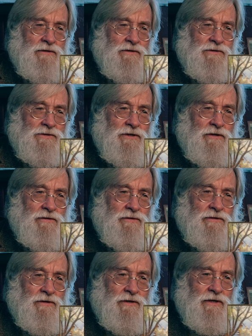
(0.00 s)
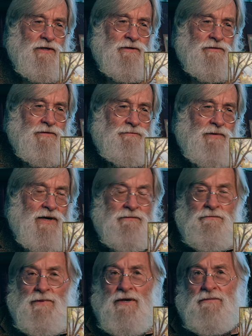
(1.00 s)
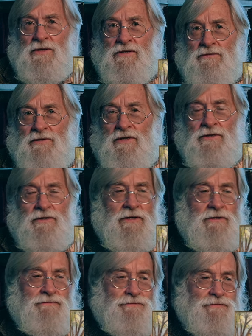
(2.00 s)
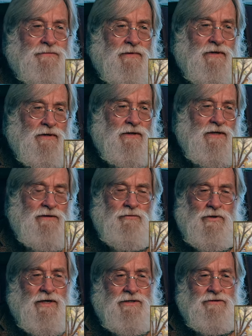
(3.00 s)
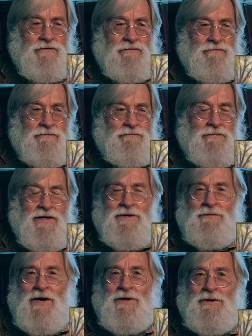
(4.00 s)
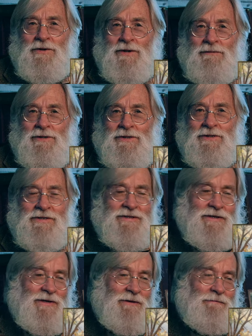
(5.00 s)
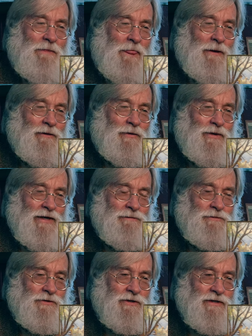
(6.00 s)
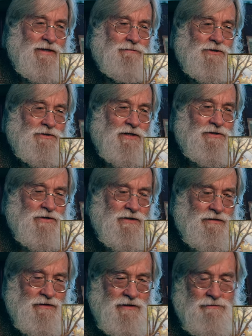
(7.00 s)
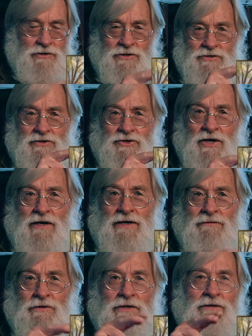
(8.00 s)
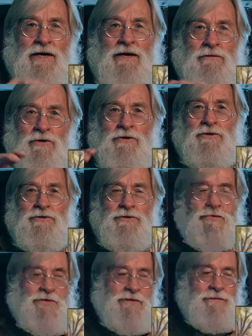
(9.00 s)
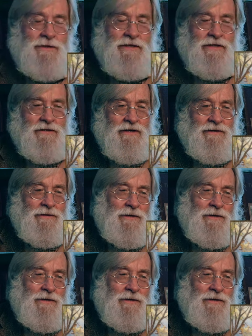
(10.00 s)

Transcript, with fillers: so uh, by by means of the internet even when I do my, my own images, um, when I'm doing a demonstration and the images are shot every hour or two or something like that,